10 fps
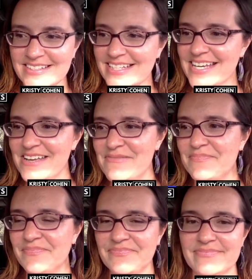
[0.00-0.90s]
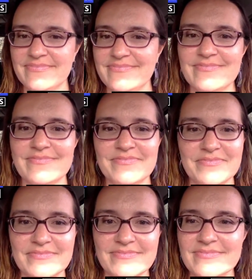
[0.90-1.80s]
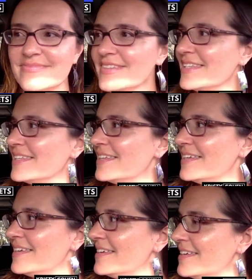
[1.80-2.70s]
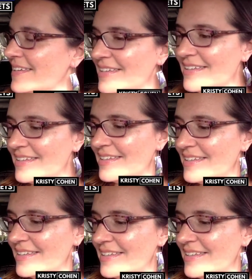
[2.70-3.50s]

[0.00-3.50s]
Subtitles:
You turn the car off inside. Yeah.